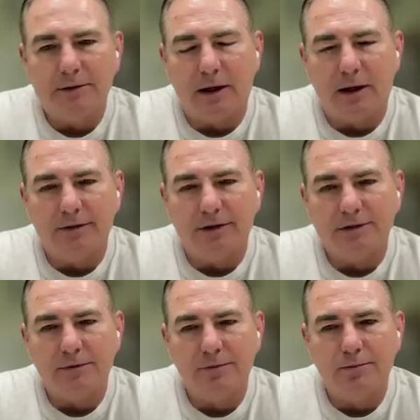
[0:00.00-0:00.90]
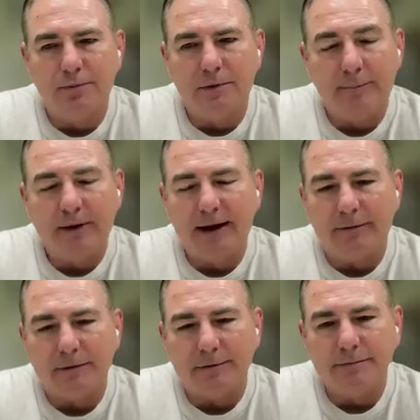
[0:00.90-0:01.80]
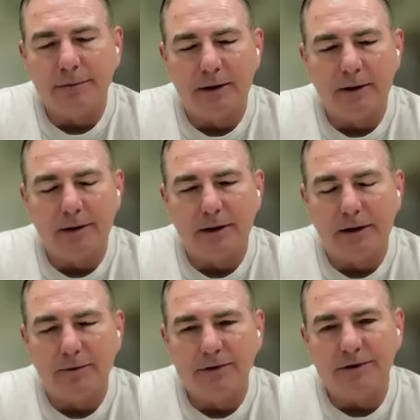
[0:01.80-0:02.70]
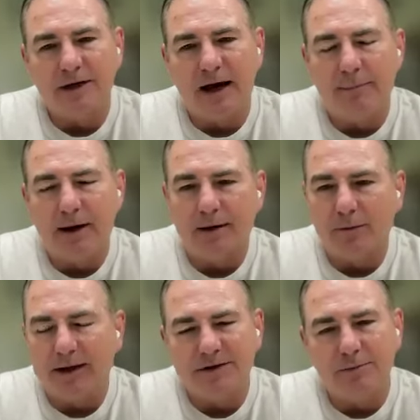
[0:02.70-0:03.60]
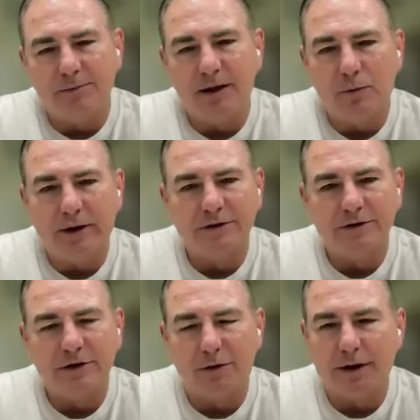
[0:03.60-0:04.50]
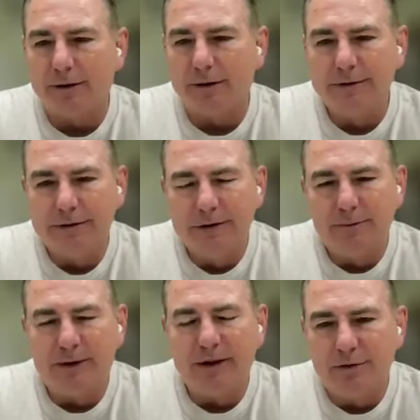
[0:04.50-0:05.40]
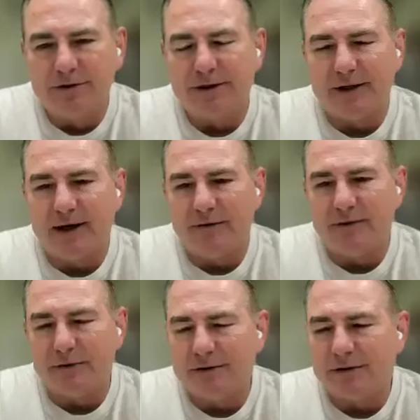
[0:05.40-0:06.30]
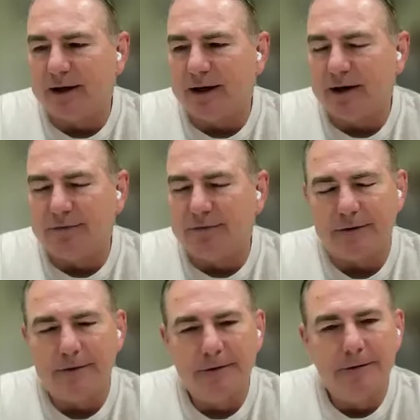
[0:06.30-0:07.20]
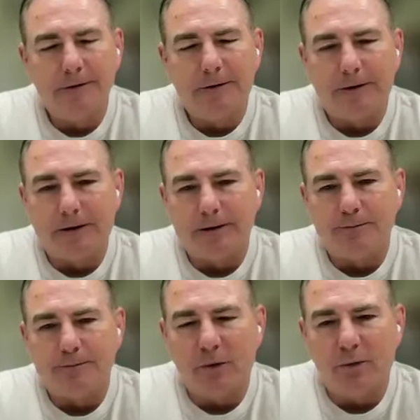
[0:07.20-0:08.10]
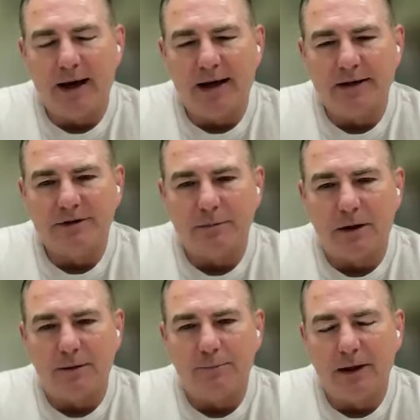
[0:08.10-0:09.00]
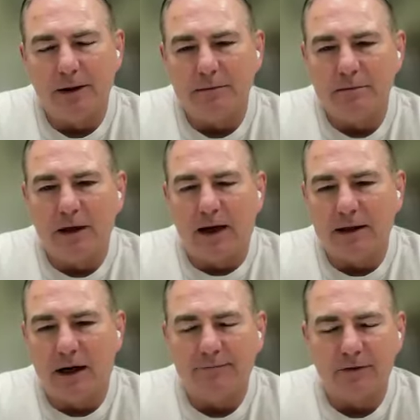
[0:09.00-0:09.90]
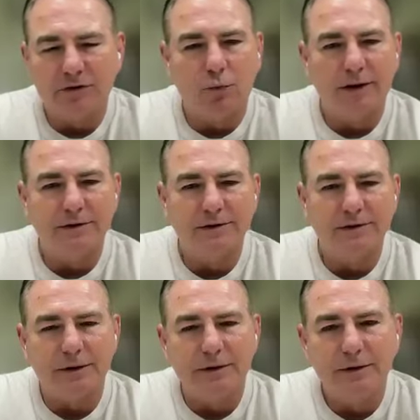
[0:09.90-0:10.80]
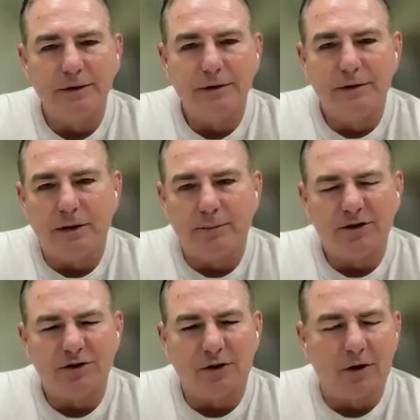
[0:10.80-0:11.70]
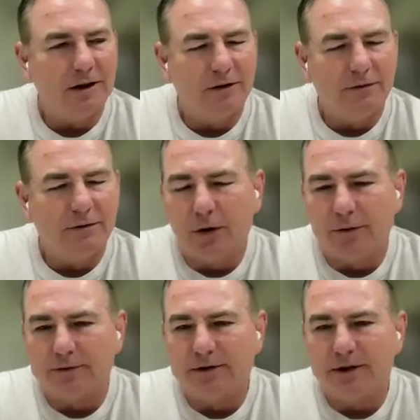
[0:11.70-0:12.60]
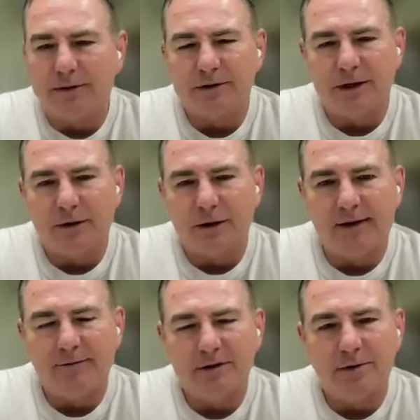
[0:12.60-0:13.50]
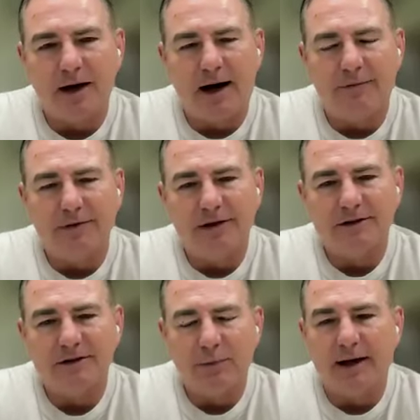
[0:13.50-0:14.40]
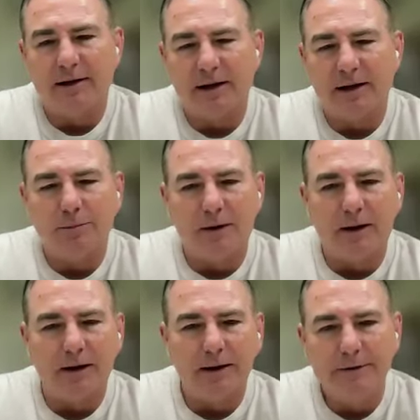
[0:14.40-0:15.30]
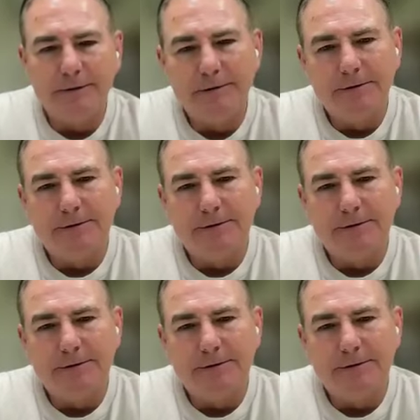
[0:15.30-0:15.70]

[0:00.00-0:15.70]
but uh, this group came together and uh, we just got better. We had some key wins early on, beat UCF at UCF, and um, we had some uh, big non-conference wins to uh, beat Charlotte and a few other teams there. It gave us some confidence. We got in league play,